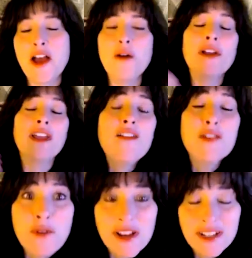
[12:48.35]
Okay, I have
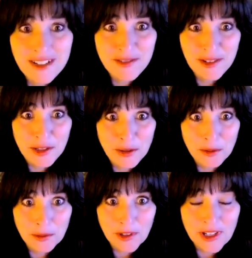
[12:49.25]
a question for
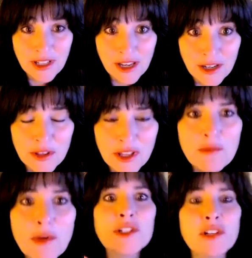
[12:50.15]
you, because I know that
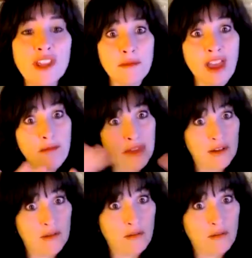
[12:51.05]
most of them have been